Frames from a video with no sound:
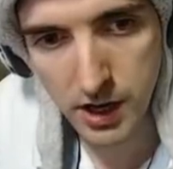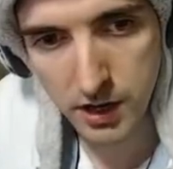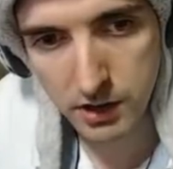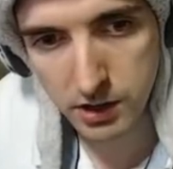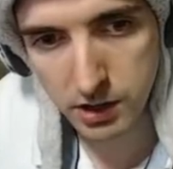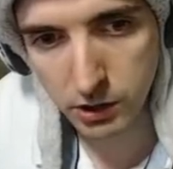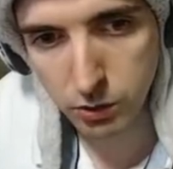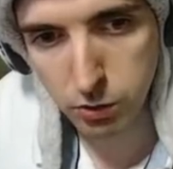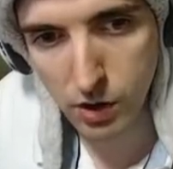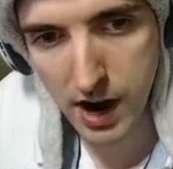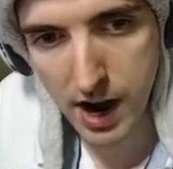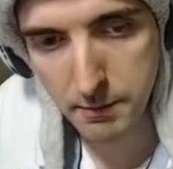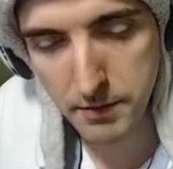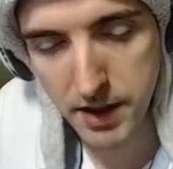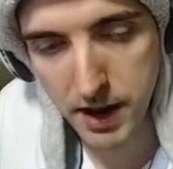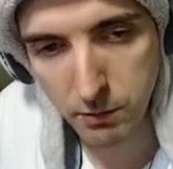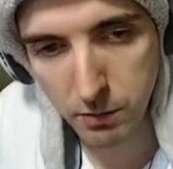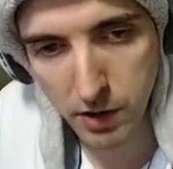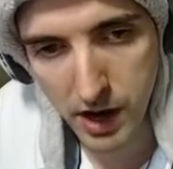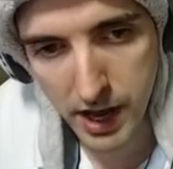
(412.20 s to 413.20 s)
To grab
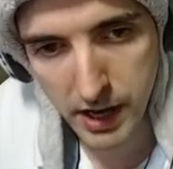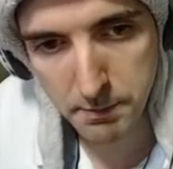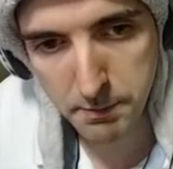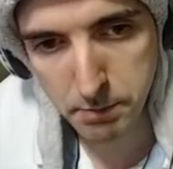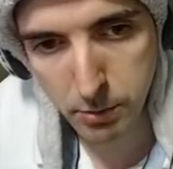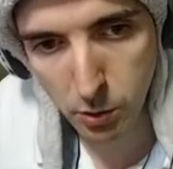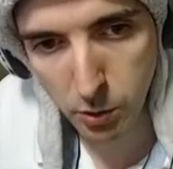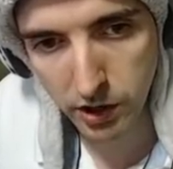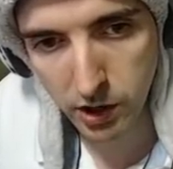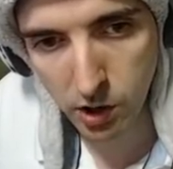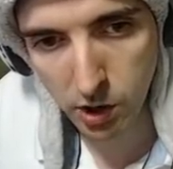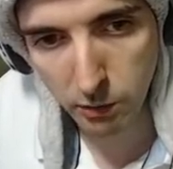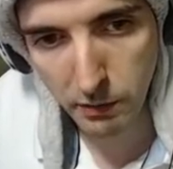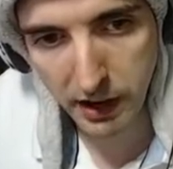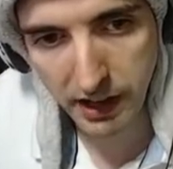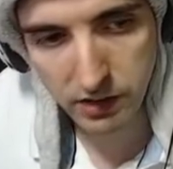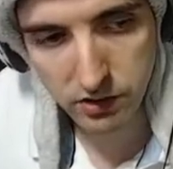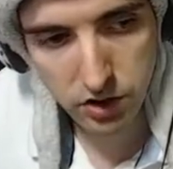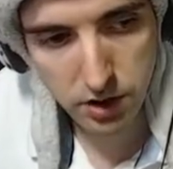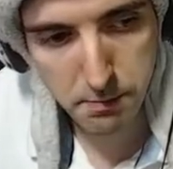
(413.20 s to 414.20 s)
that red and pull it all the
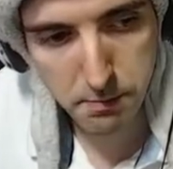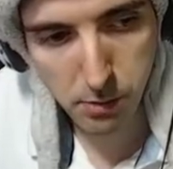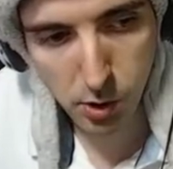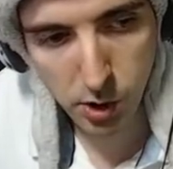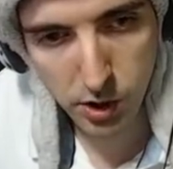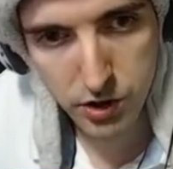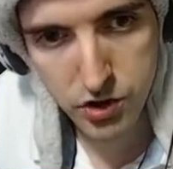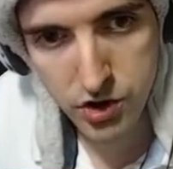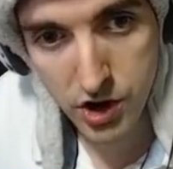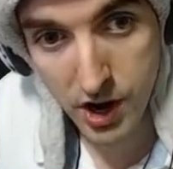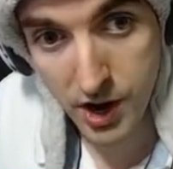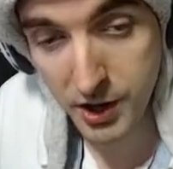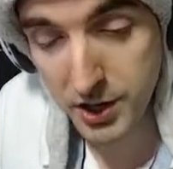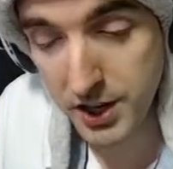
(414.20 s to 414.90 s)
way into the bush.